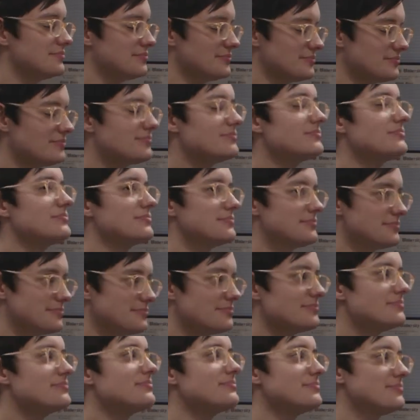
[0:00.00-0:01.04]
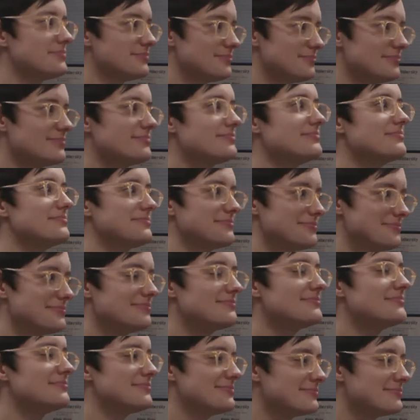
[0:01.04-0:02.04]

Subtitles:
to pay attention to when we're doing the procedure